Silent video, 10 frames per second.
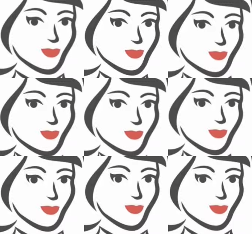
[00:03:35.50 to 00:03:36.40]
about these
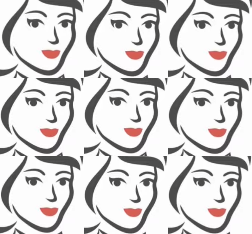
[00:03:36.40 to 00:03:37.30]
3 R's, your
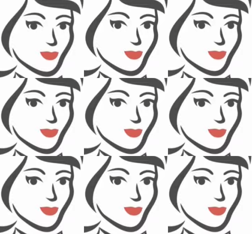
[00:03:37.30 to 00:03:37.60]
reasons,